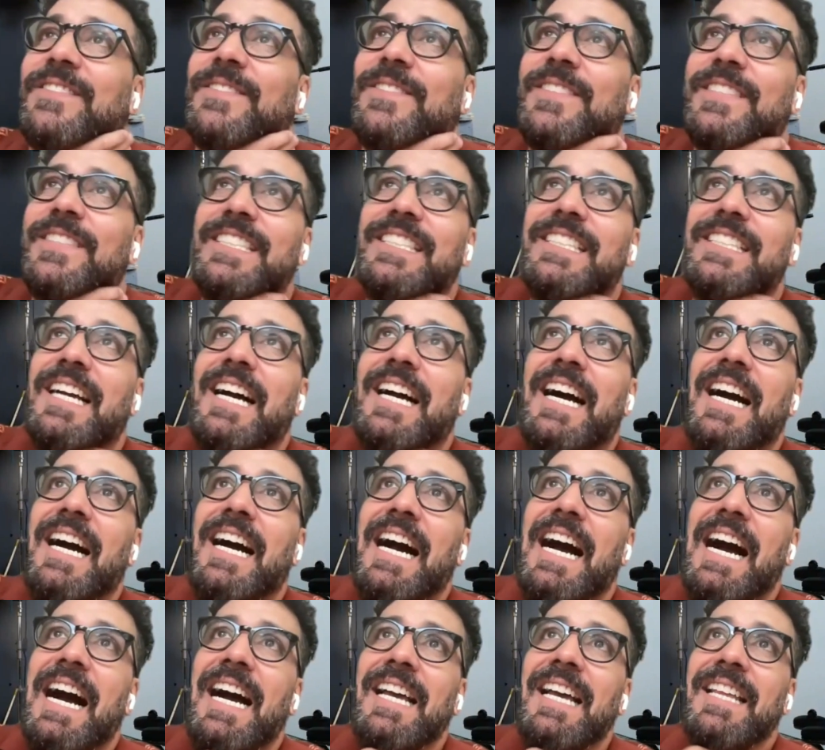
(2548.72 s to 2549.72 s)
for everybody.
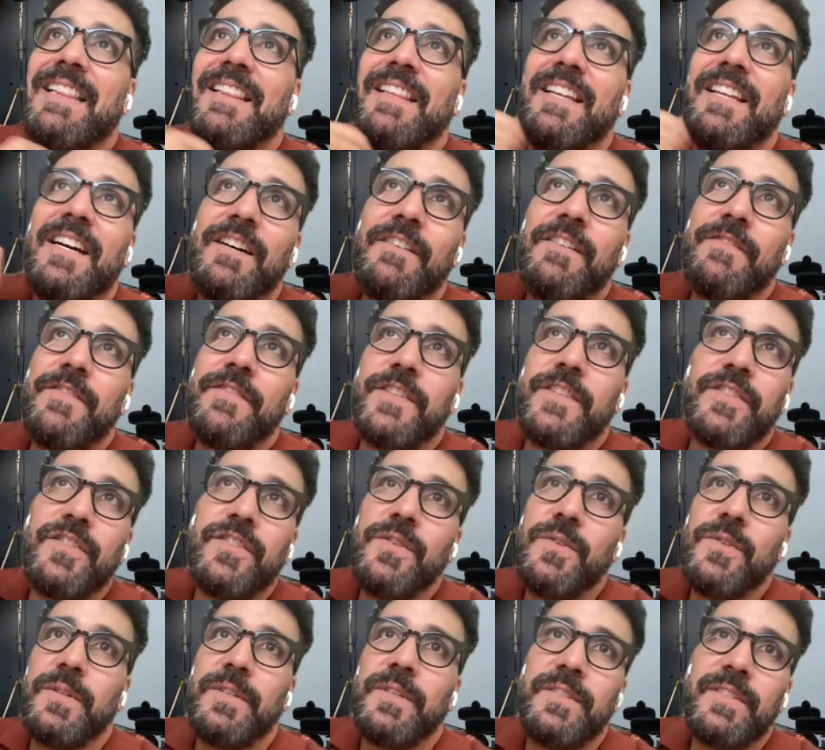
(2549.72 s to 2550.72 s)
I, I love the
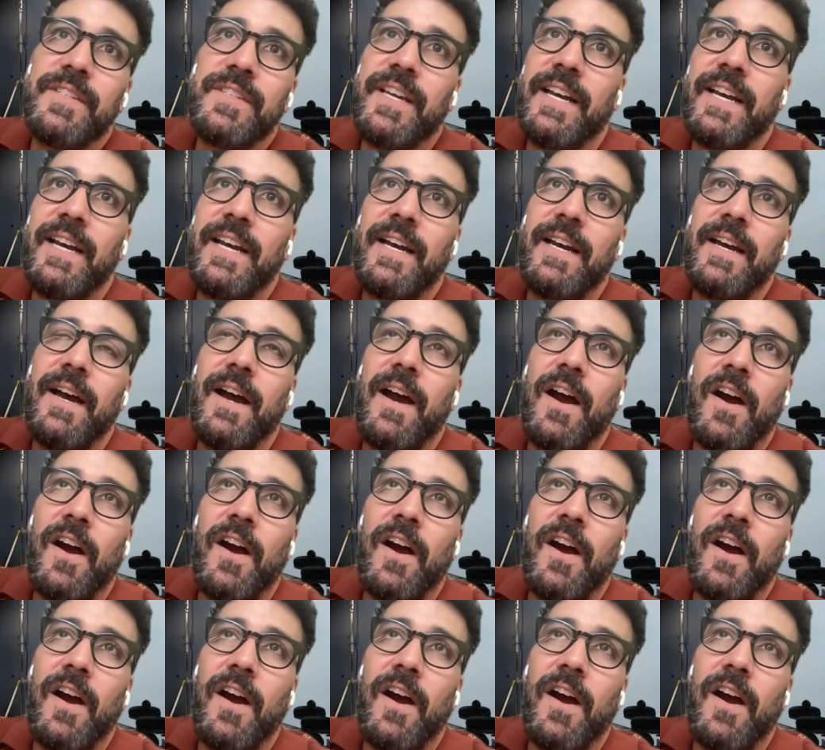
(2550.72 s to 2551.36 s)
students that